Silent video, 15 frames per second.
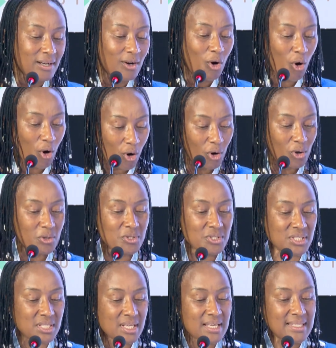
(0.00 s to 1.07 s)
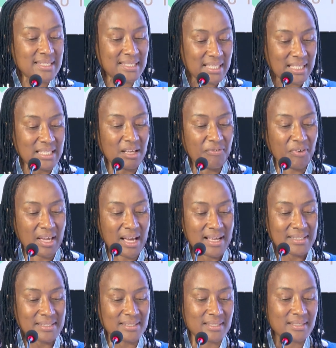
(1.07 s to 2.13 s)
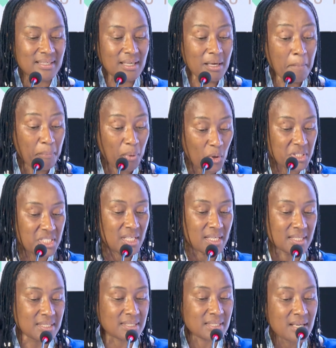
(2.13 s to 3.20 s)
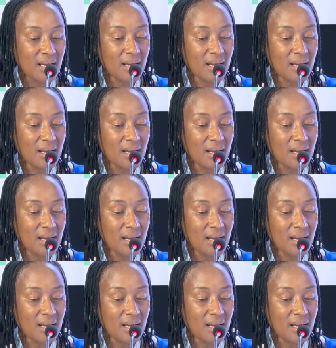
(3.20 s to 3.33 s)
holds significant importance,